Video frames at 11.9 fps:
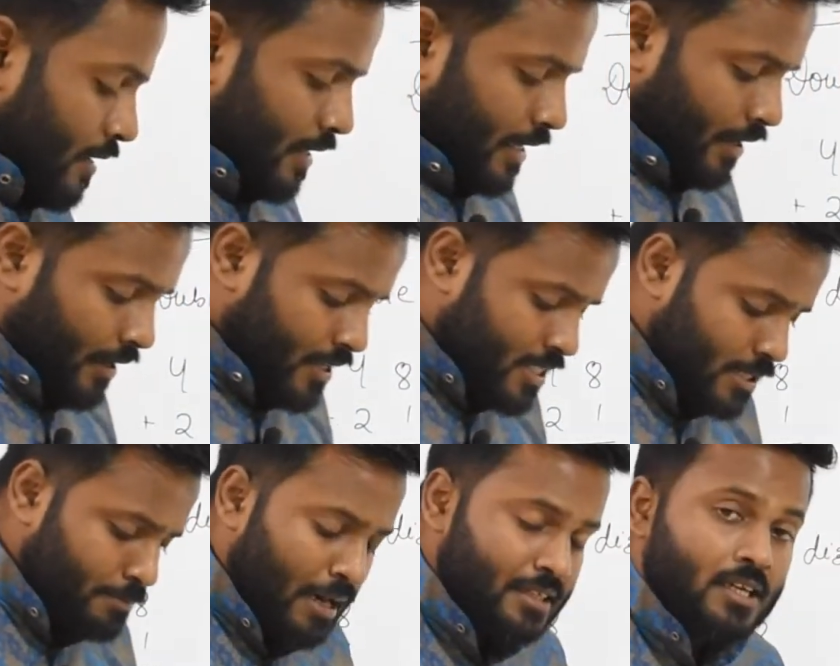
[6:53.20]
it
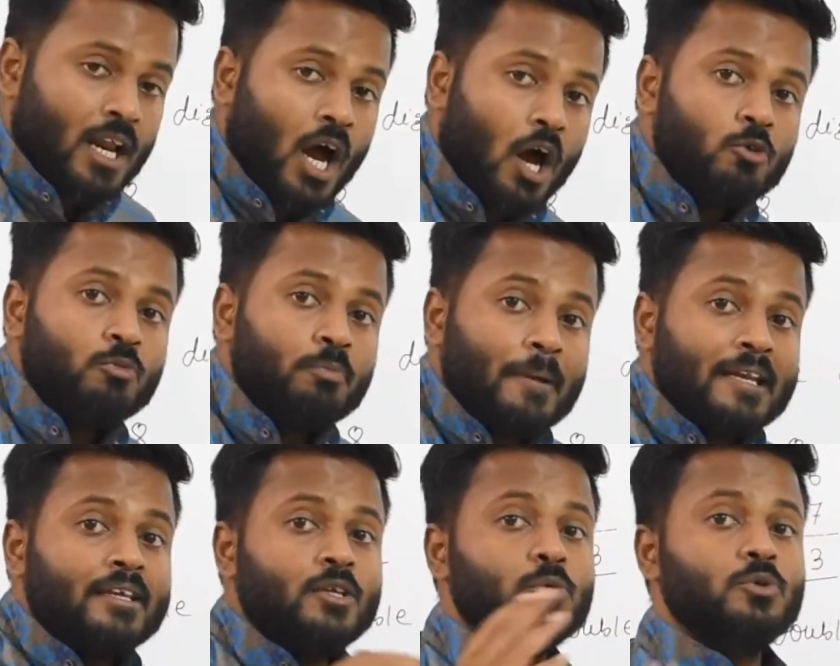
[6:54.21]
doesn't matter how
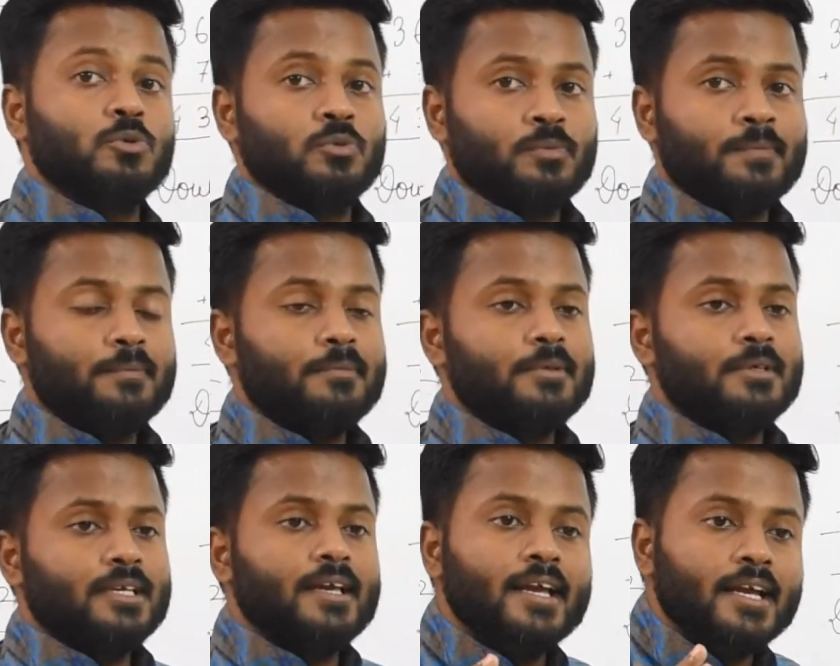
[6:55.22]
many you do.
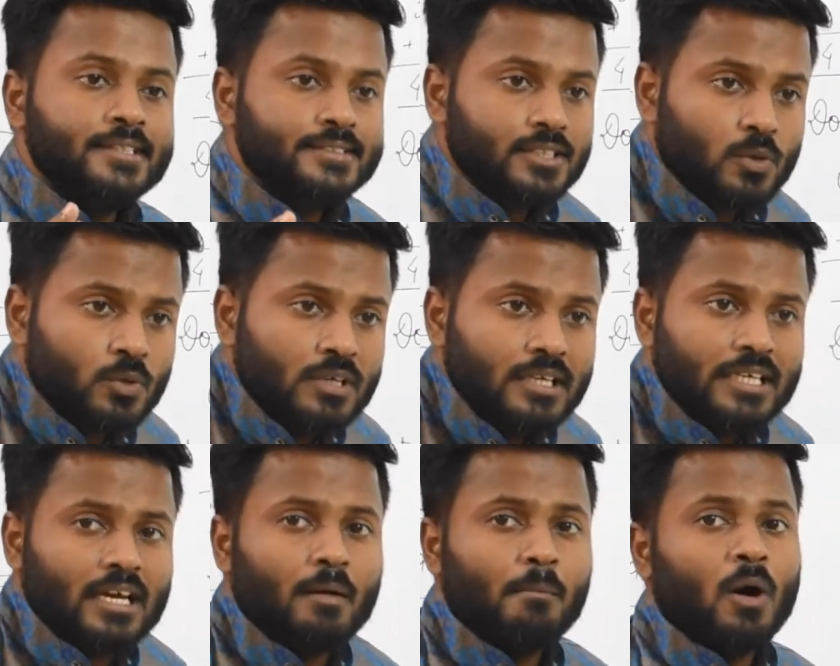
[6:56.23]
It's
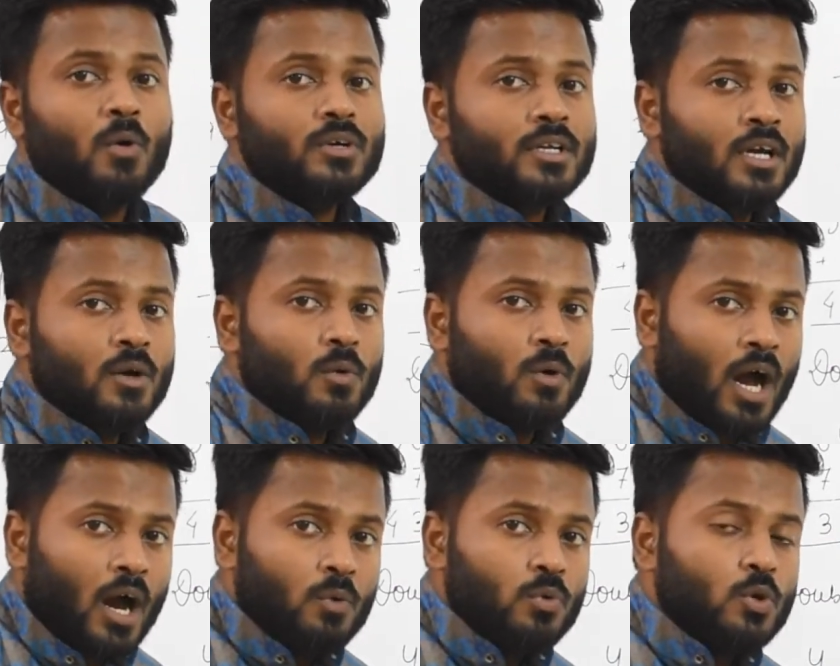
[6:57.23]
only about
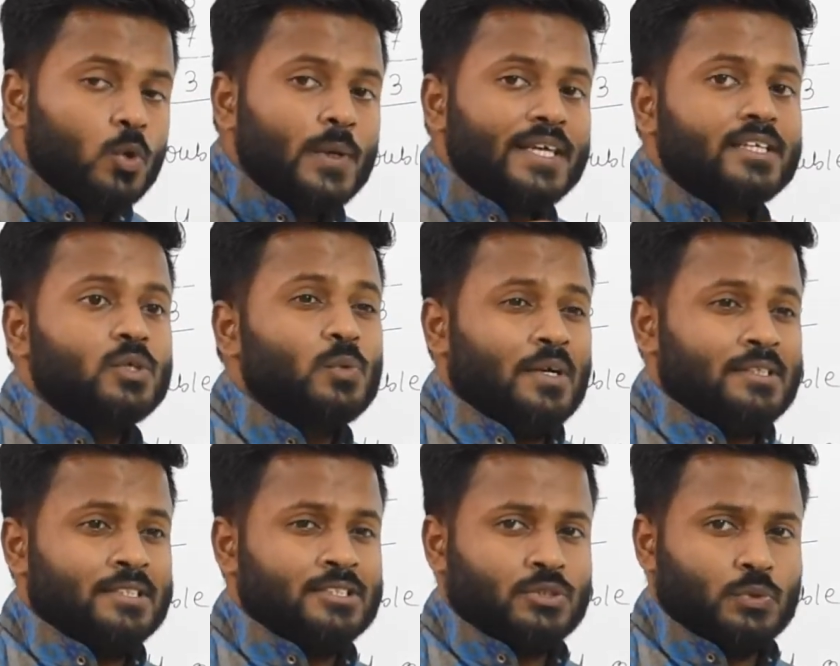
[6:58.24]
how quick you
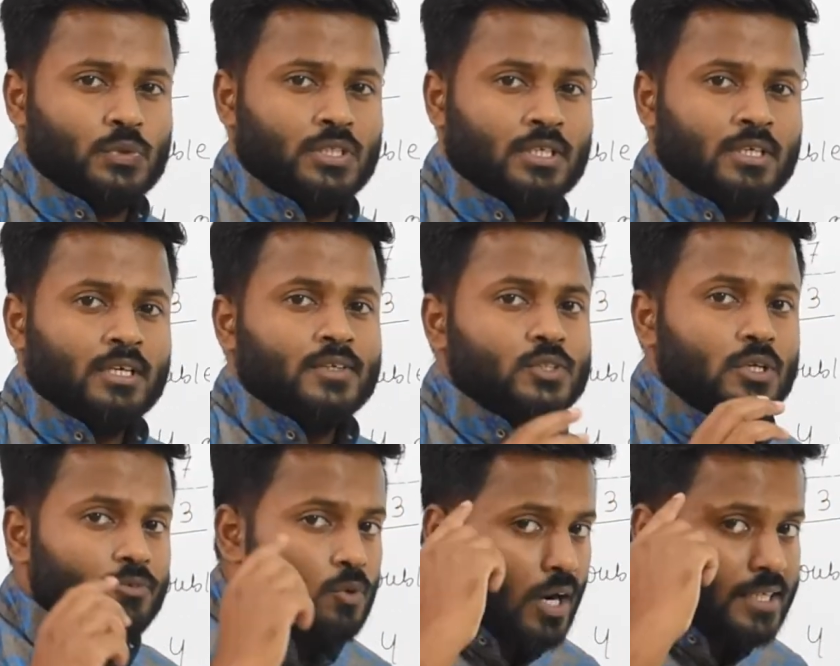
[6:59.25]
understood. So
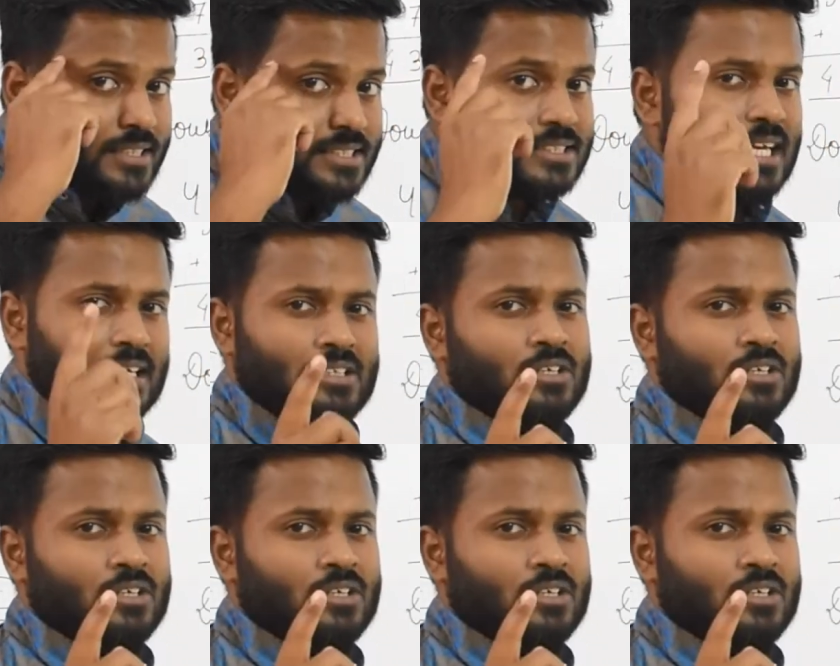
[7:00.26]
if you understand the